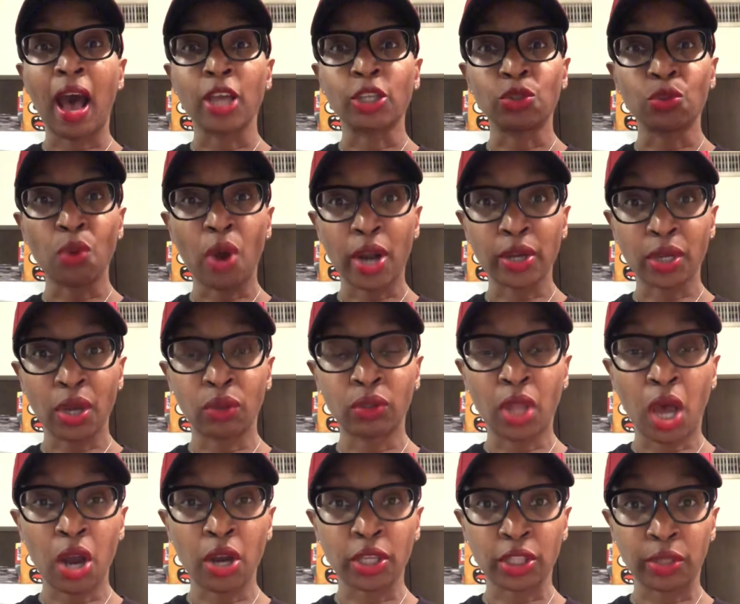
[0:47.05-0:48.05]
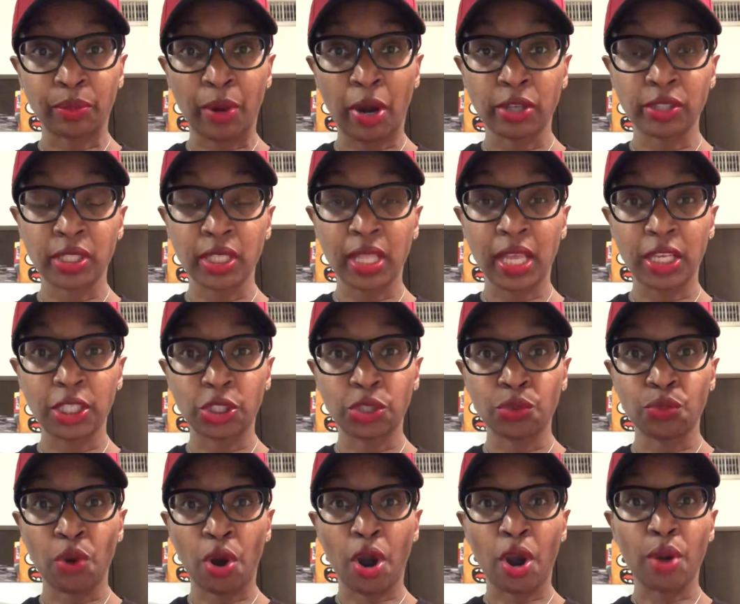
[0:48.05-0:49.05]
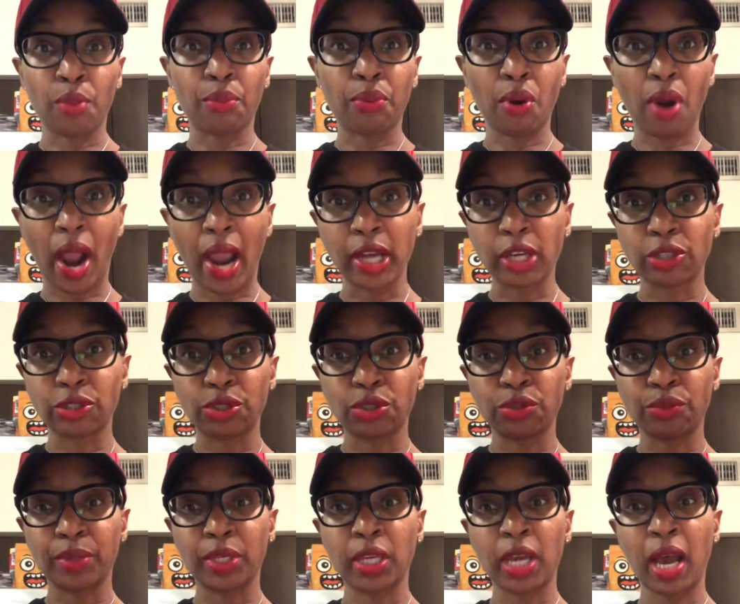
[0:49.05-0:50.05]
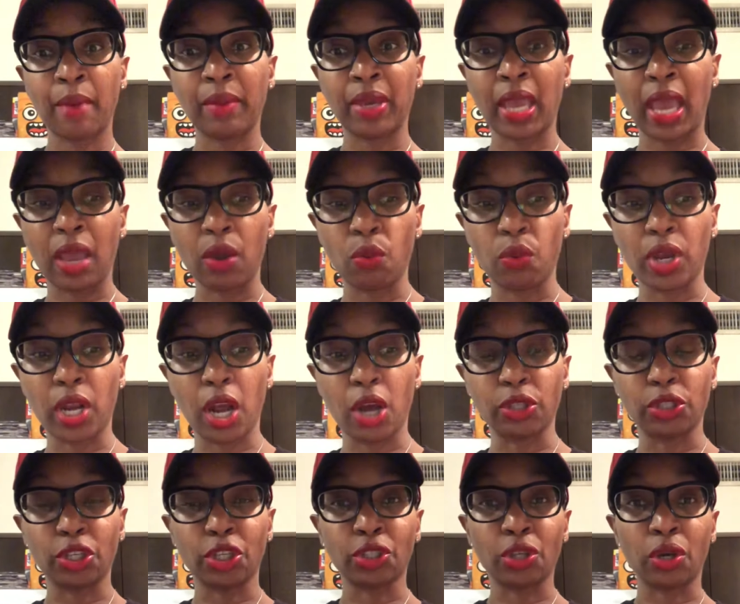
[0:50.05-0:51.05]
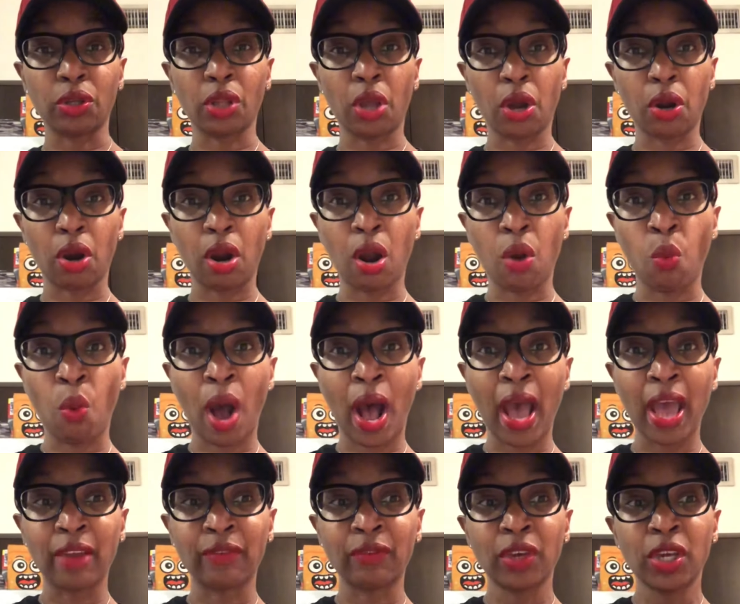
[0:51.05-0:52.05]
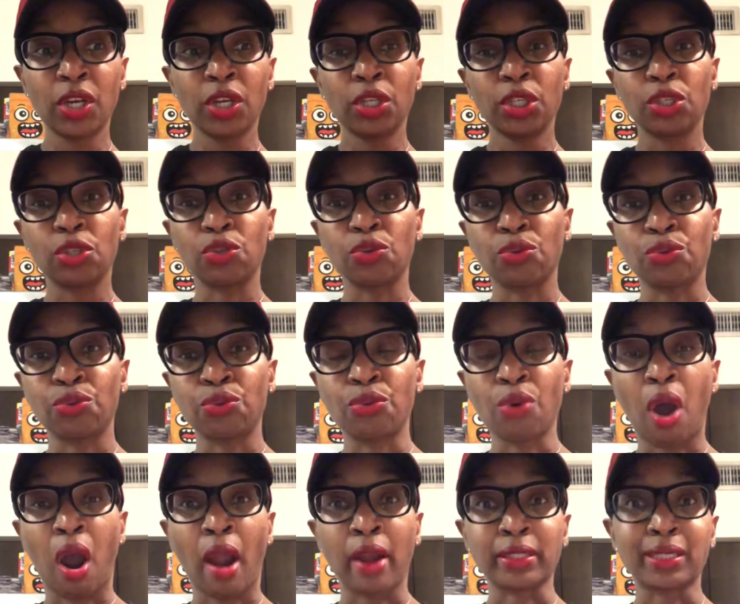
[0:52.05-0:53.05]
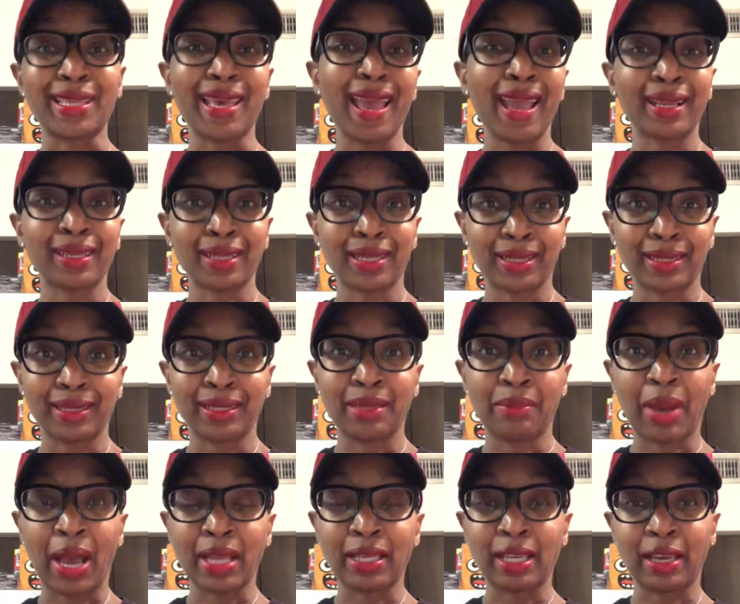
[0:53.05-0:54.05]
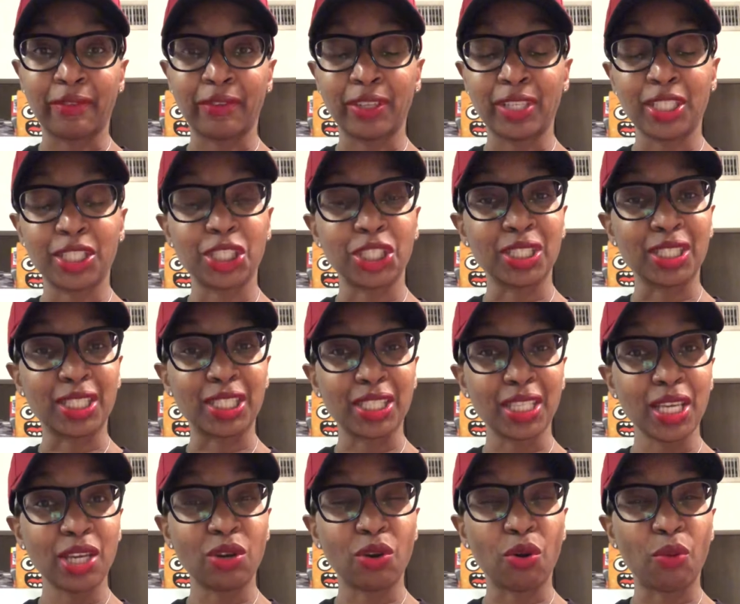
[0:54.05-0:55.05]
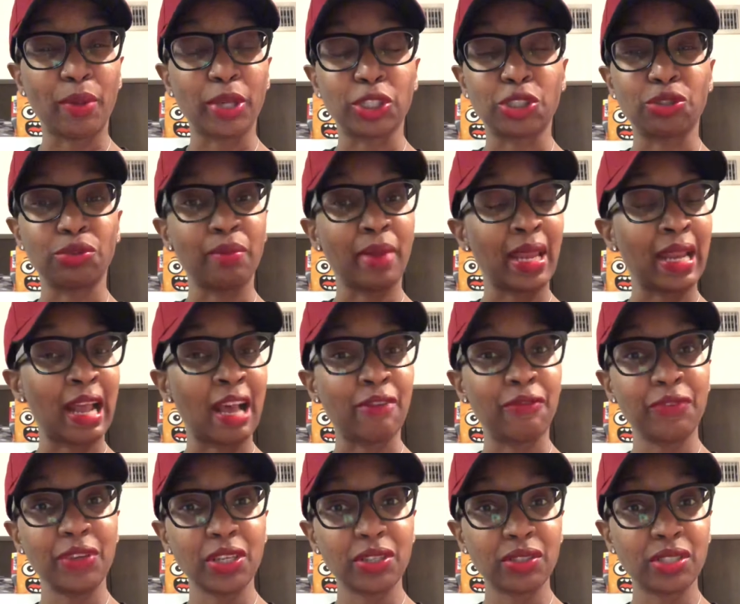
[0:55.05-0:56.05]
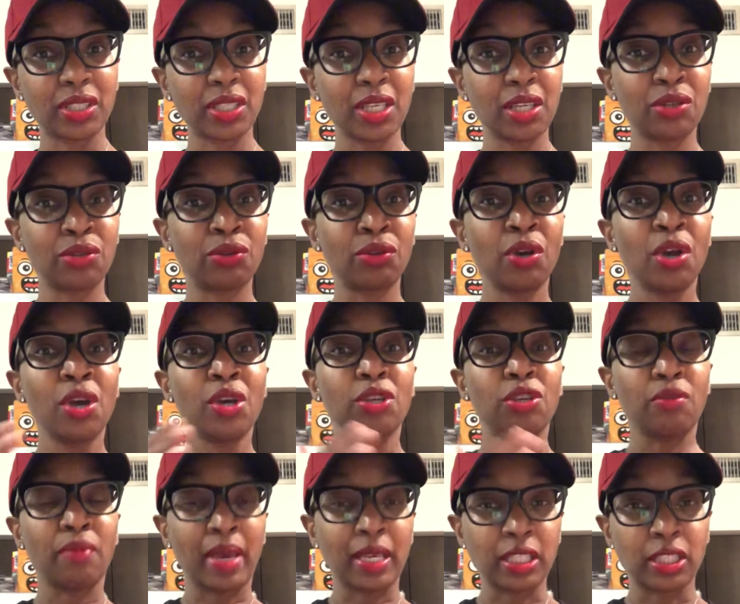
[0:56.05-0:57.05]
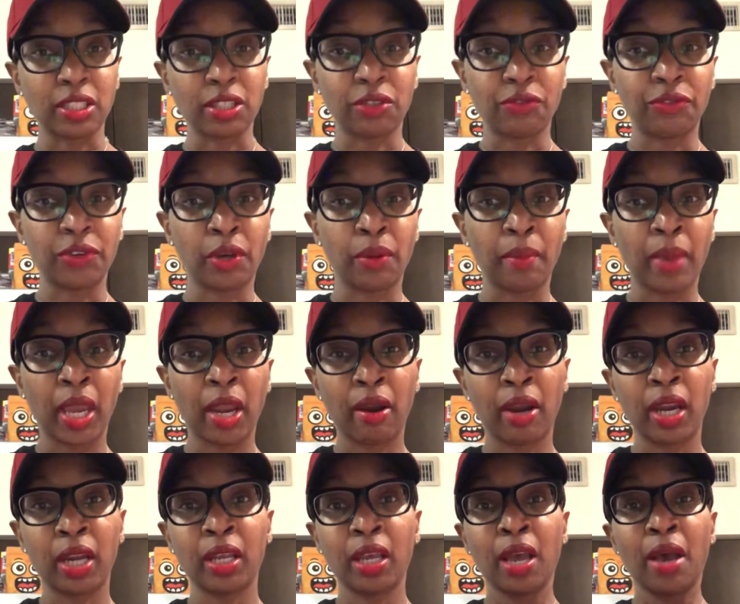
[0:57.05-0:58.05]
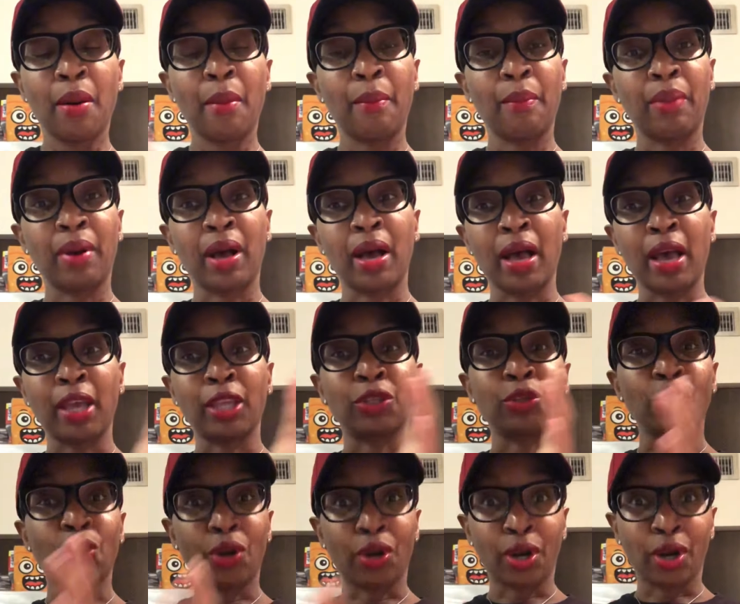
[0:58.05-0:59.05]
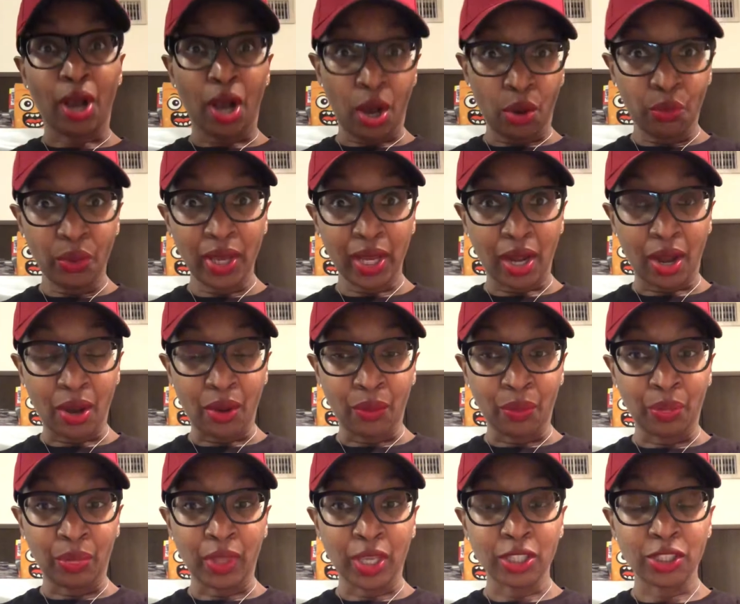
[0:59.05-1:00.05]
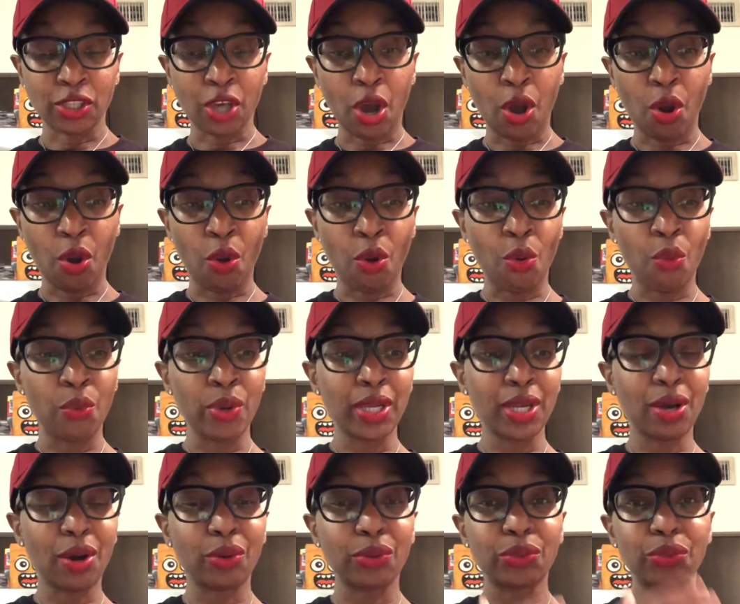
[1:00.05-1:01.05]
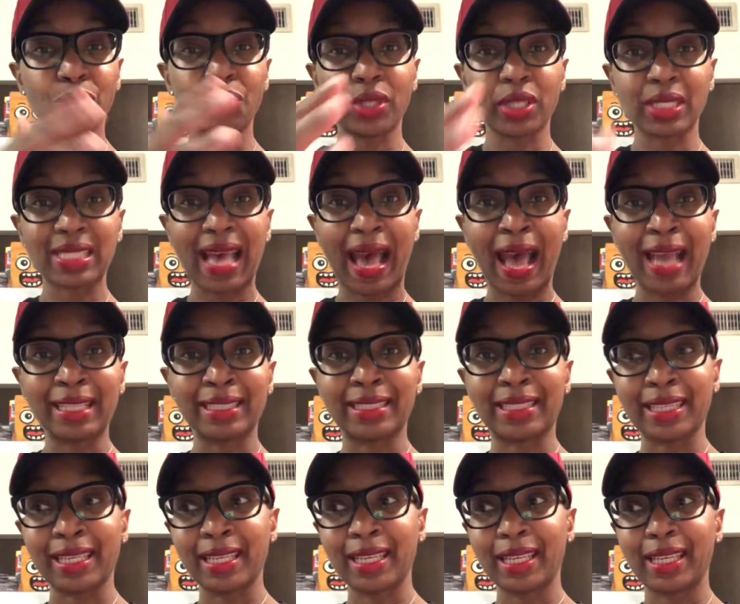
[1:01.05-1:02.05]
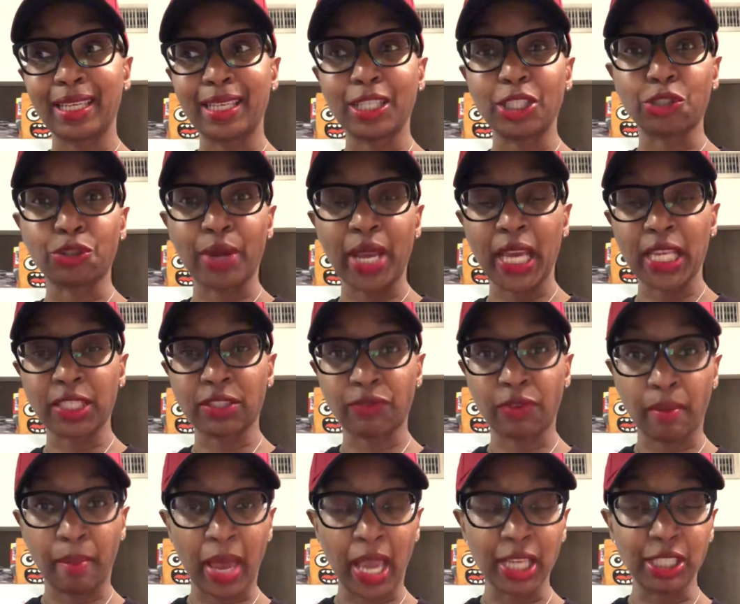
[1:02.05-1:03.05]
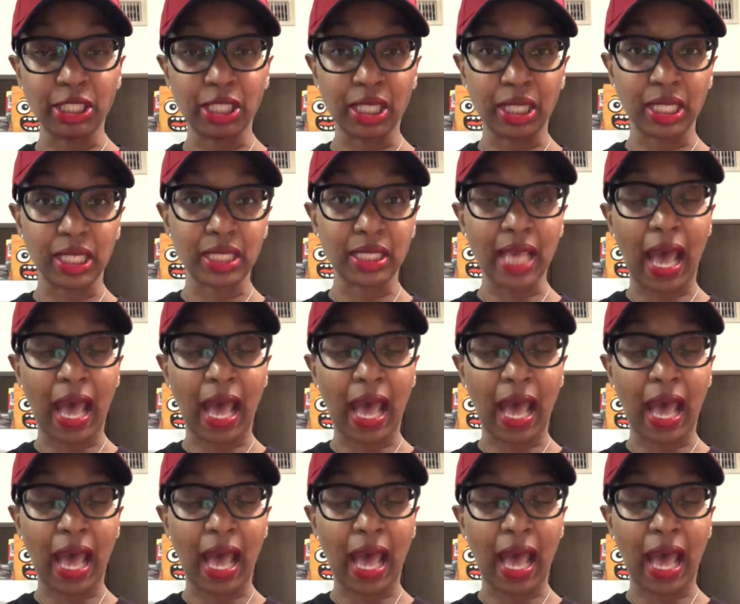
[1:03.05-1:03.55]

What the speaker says: you are no longer the person that you were prior to becoming a widow. You're no longer a wife. You are technically, by definition, single, but you may not feel single. You may still feel married, but you're a widow. So we go through this identity transformation, this